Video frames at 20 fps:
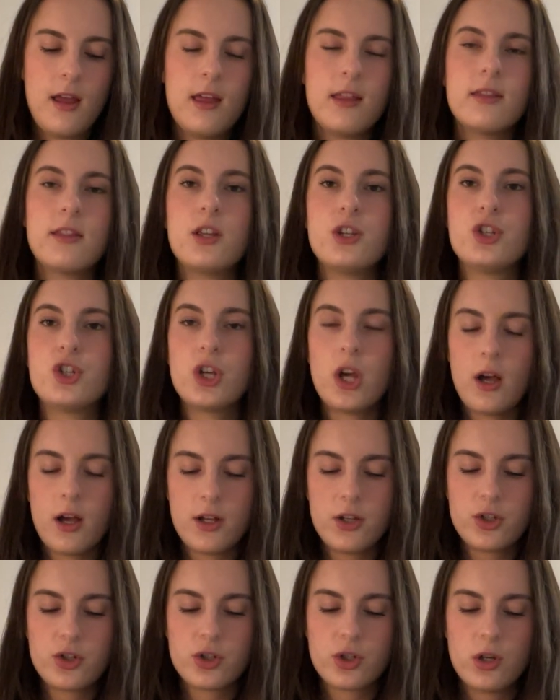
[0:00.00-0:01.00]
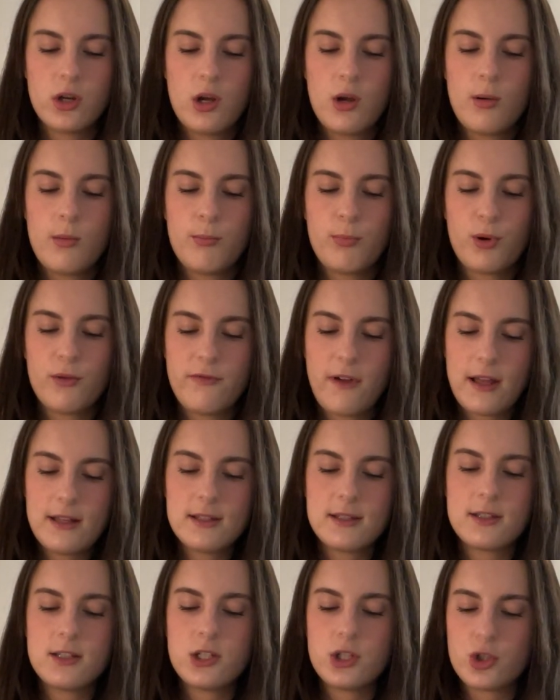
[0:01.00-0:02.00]
the judge
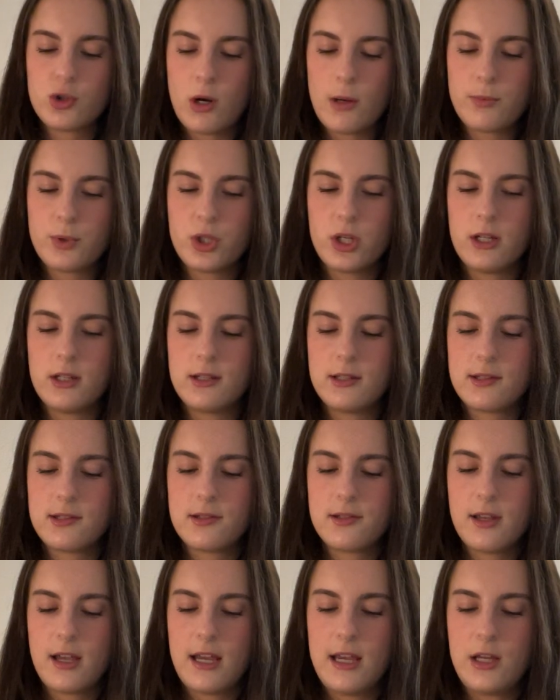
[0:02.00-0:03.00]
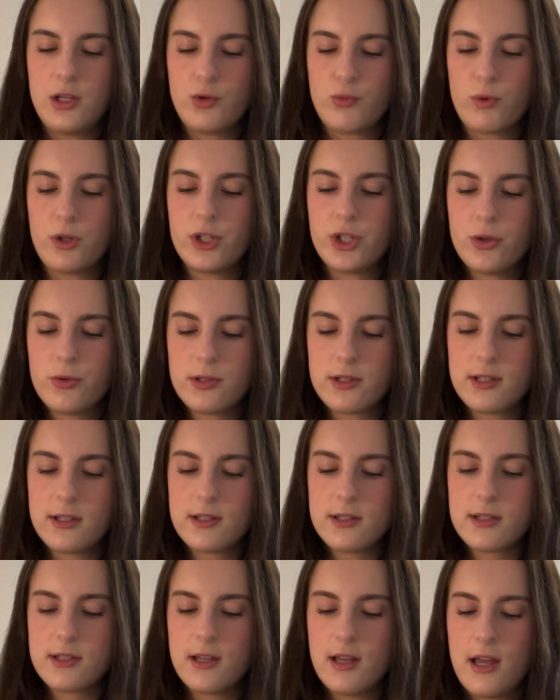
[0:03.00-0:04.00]
prevents disruptions and
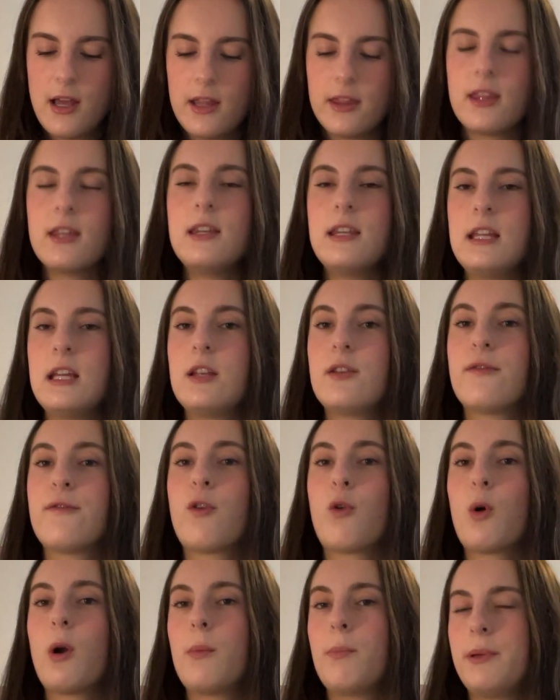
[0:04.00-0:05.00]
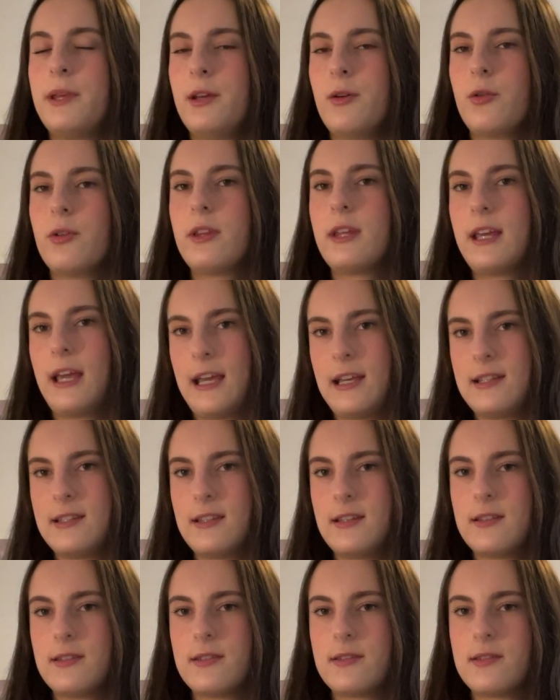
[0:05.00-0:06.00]
reduces the need for appealed
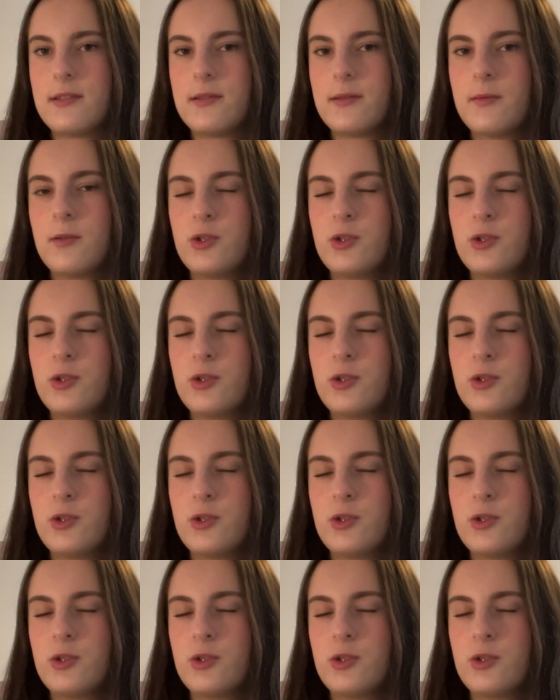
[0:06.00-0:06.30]
cases.